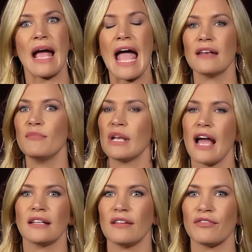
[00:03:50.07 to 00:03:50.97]
I hadn't been
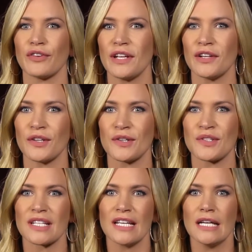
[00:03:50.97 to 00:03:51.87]
acting for
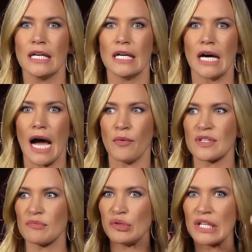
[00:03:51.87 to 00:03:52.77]
years. I
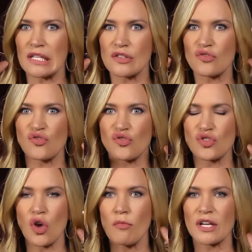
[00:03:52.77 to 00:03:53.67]
wasn't putting
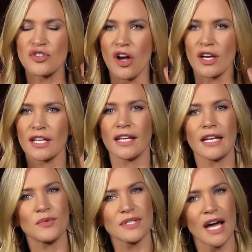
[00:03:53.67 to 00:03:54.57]
so much on it.
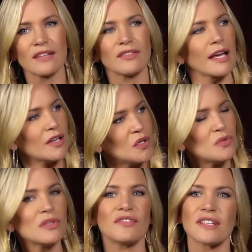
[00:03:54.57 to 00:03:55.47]
It was kind of like,
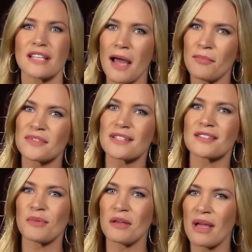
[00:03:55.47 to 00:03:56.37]
cool, if this happens, this
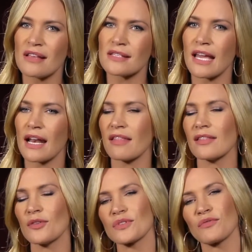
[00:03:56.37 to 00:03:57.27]
will be amazing. And I
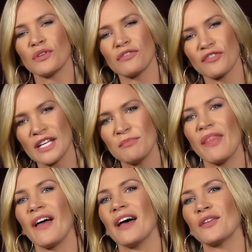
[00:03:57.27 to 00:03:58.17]
think there was a real freedom
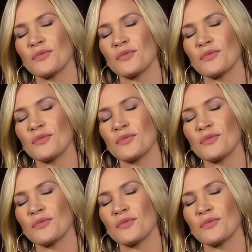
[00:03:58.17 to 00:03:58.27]
in that.